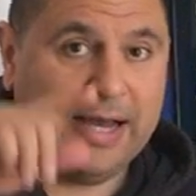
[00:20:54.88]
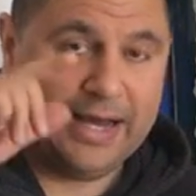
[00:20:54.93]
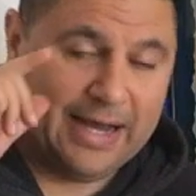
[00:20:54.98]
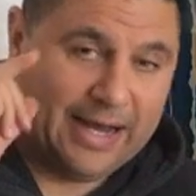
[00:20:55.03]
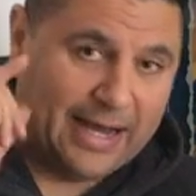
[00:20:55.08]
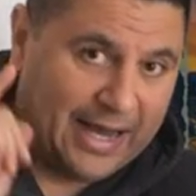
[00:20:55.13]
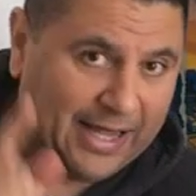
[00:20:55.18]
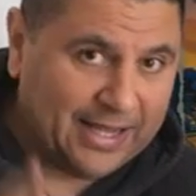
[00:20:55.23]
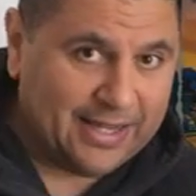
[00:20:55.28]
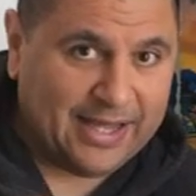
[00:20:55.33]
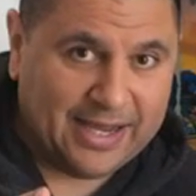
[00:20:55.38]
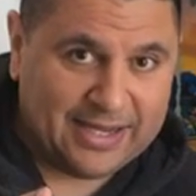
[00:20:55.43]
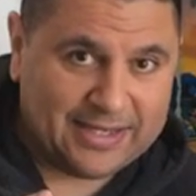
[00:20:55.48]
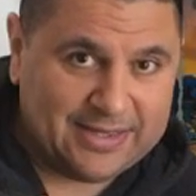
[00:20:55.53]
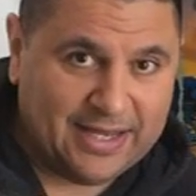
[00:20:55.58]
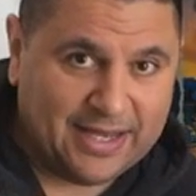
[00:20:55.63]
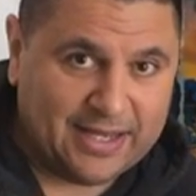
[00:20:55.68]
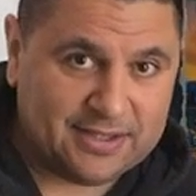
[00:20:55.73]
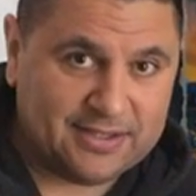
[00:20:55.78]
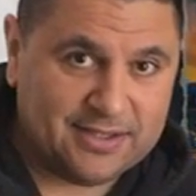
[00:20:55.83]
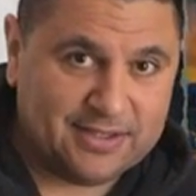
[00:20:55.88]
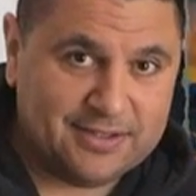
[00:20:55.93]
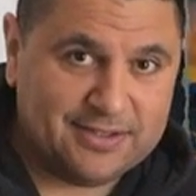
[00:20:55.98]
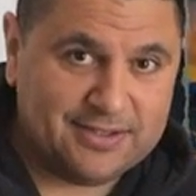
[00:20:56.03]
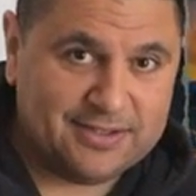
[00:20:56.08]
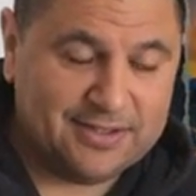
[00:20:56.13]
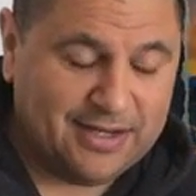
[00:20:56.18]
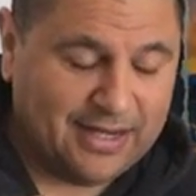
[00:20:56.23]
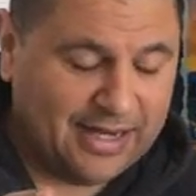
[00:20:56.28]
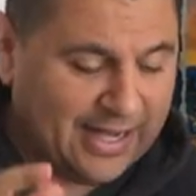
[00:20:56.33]
I like that.
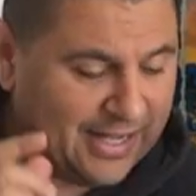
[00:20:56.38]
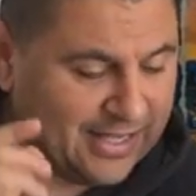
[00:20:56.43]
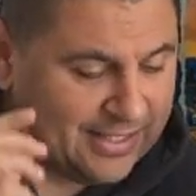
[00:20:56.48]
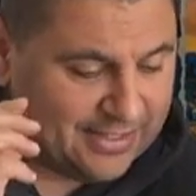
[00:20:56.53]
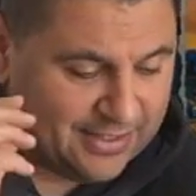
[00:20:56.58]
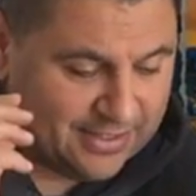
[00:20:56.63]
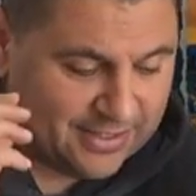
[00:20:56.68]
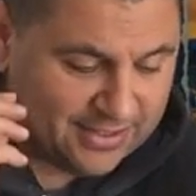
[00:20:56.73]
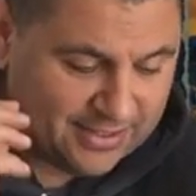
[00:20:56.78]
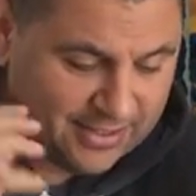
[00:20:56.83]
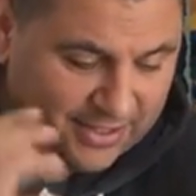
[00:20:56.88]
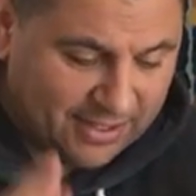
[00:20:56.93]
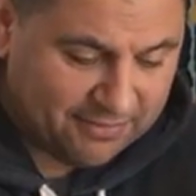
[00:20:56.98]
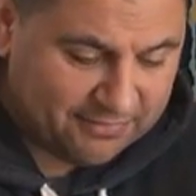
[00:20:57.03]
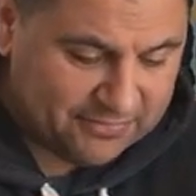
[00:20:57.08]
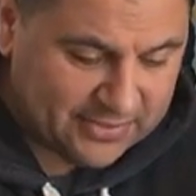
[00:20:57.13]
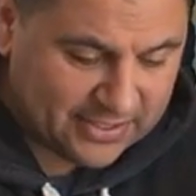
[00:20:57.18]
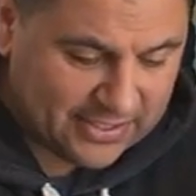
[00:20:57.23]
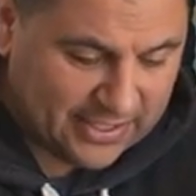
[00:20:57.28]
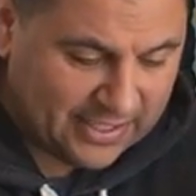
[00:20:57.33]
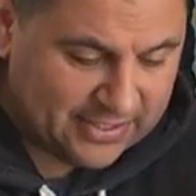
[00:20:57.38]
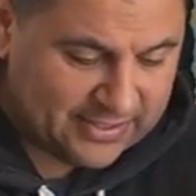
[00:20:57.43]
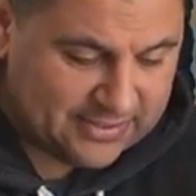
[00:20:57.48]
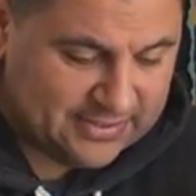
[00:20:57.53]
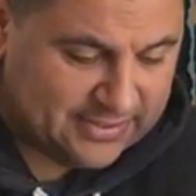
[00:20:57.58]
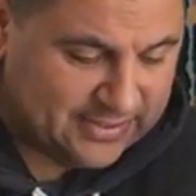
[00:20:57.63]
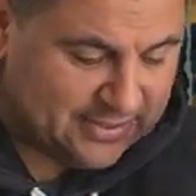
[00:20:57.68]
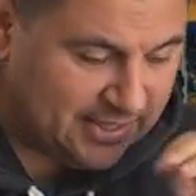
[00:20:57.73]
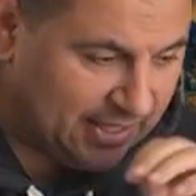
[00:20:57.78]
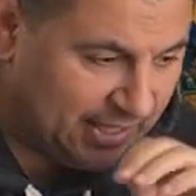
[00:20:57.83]
I love that
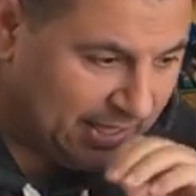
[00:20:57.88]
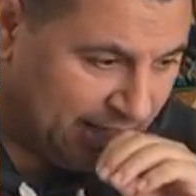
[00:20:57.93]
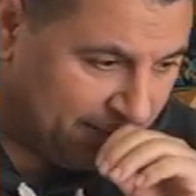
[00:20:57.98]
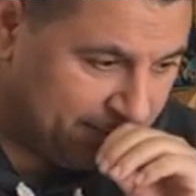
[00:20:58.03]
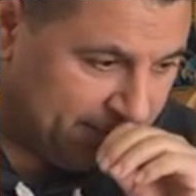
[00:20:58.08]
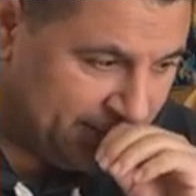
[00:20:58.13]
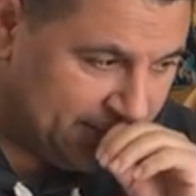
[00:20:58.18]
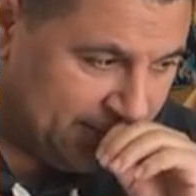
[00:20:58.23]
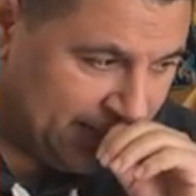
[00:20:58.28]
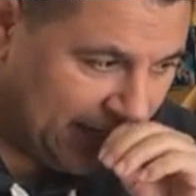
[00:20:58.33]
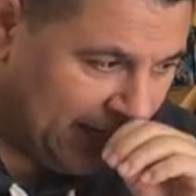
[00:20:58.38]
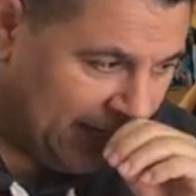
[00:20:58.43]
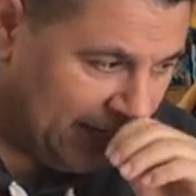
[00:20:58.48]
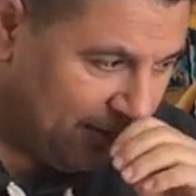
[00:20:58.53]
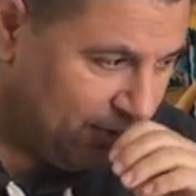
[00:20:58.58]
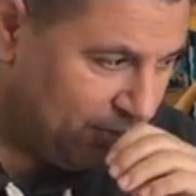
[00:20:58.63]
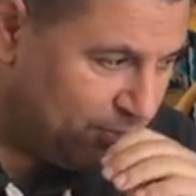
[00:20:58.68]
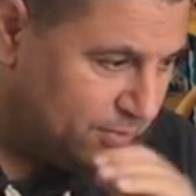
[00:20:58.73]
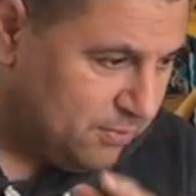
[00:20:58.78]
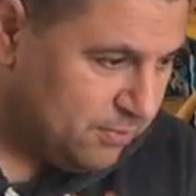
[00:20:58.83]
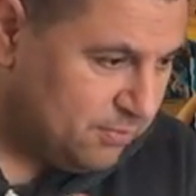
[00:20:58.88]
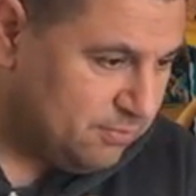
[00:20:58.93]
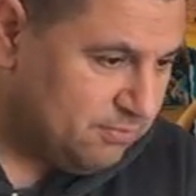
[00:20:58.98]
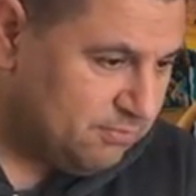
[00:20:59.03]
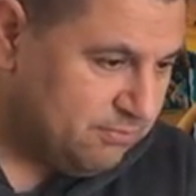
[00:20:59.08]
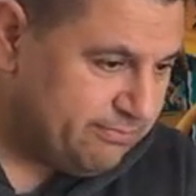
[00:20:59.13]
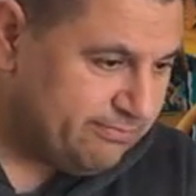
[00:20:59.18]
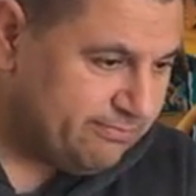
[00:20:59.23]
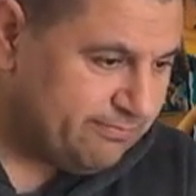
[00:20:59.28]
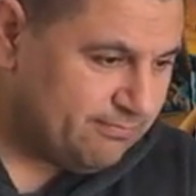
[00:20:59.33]
idea. I mean, how
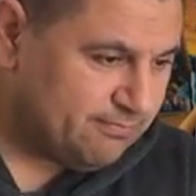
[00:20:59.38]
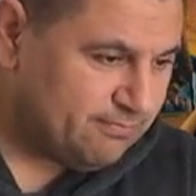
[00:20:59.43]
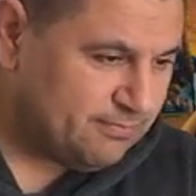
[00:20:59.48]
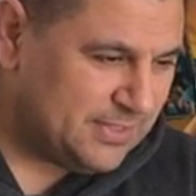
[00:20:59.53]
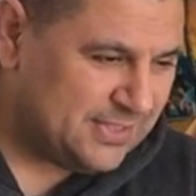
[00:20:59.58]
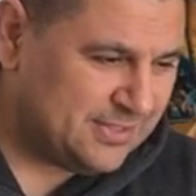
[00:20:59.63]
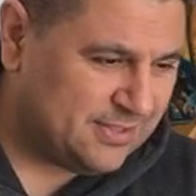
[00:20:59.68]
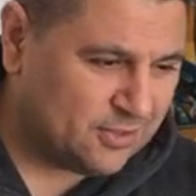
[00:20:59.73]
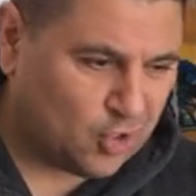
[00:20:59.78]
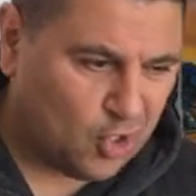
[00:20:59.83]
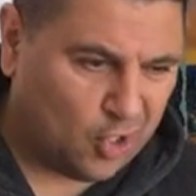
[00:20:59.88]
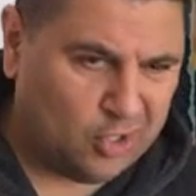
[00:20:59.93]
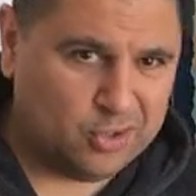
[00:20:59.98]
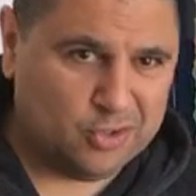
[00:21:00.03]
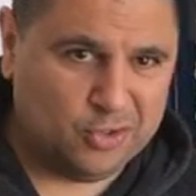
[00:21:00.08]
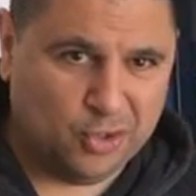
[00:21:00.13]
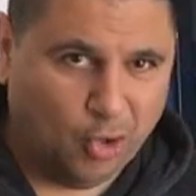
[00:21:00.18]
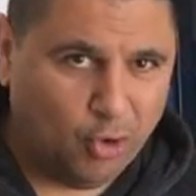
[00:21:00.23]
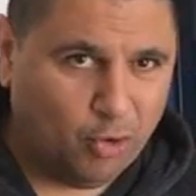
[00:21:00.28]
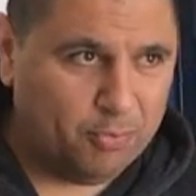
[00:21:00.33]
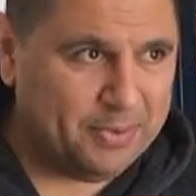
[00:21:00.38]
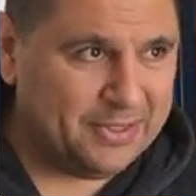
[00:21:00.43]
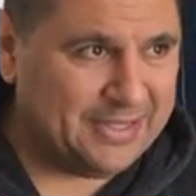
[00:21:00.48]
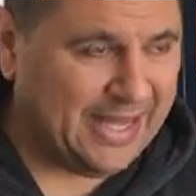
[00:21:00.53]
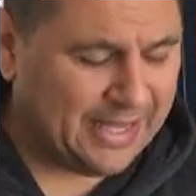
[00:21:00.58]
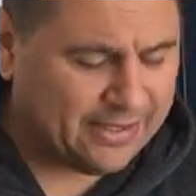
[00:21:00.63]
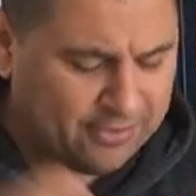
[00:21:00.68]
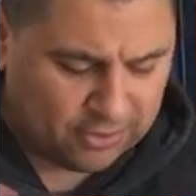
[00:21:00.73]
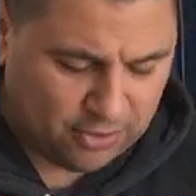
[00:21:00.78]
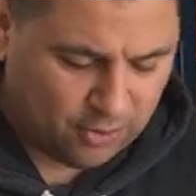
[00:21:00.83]
is it called? Noble?
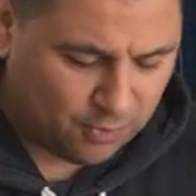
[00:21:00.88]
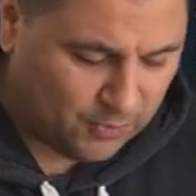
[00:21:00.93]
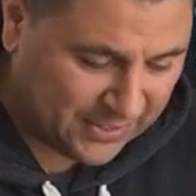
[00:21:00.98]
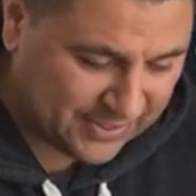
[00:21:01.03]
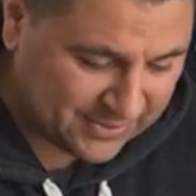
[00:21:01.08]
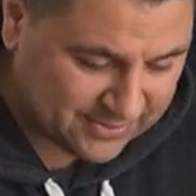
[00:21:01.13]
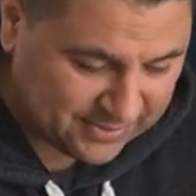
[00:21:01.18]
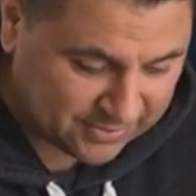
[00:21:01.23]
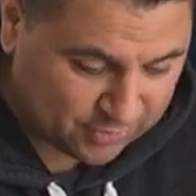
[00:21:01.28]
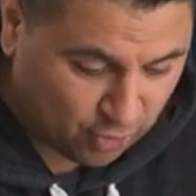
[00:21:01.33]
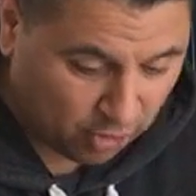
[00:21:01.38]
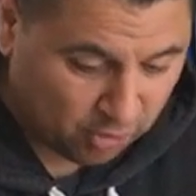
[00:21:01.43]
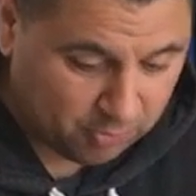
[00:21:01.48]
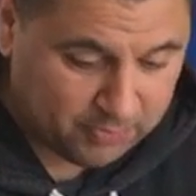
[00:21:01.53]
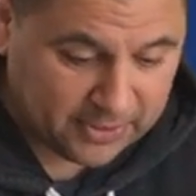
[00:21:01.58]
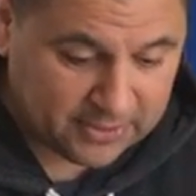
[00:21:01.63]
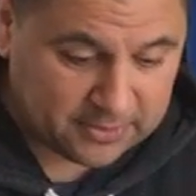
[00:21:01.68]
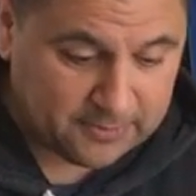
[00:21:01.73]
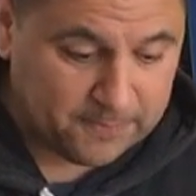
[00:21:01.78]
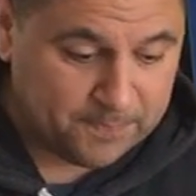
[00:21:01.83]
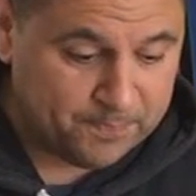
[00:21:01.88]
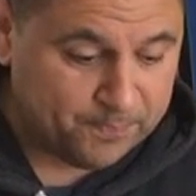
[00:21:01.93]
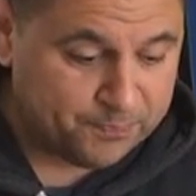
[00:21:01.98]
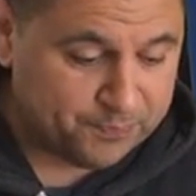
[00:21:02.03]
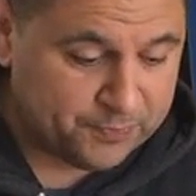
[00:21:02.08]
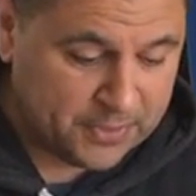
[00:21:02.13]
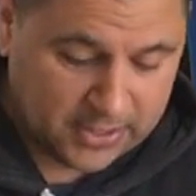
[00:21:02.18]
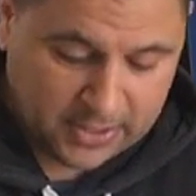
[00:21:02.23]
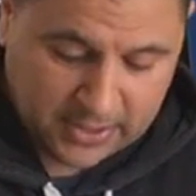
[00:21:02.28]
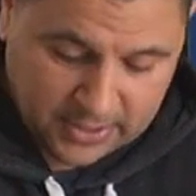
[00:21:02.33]
I don't know what's it called, but
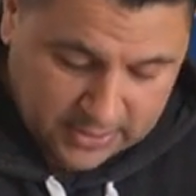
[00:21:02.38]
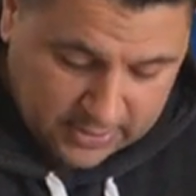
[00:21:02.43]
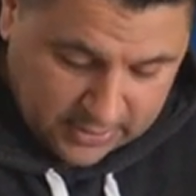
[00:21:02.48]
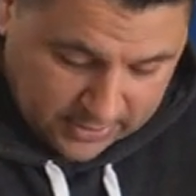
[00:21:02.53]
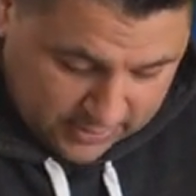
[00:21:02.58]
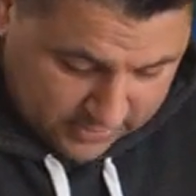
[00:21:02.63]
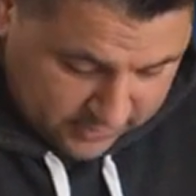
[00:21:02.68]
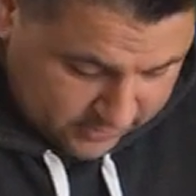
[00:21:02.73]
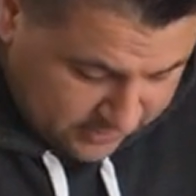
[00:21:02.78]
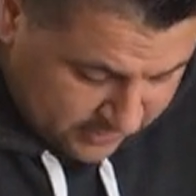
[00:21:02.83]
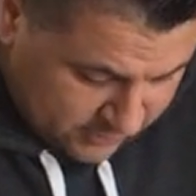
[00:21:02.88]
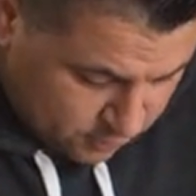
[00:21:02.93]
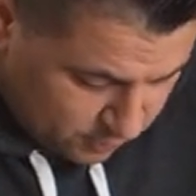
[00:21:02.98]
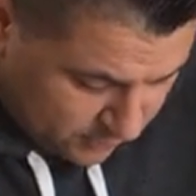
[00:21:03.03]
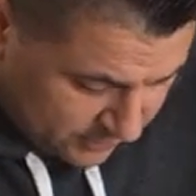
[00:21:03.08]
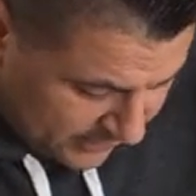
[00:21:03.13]
this one